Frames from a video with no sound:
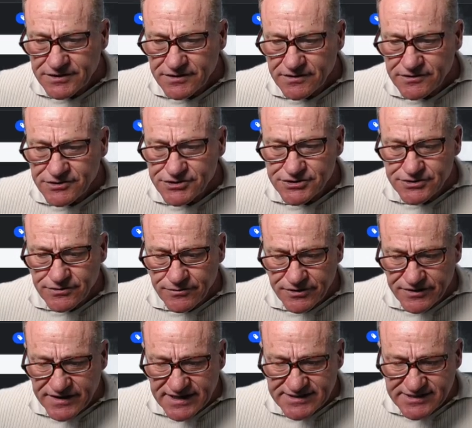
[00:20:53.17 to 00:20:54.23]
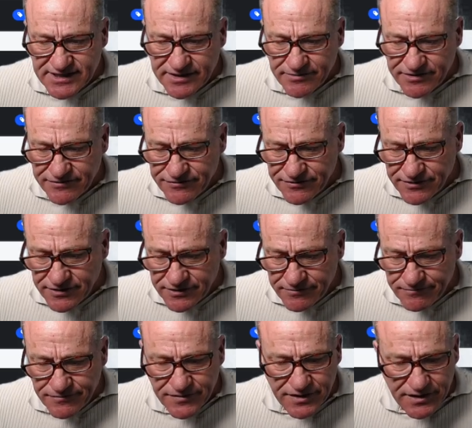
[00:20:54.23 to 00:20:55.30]
Sure where that's coming
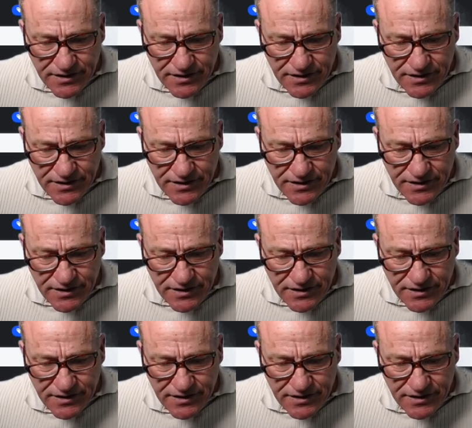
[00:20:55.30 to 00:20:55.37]
from.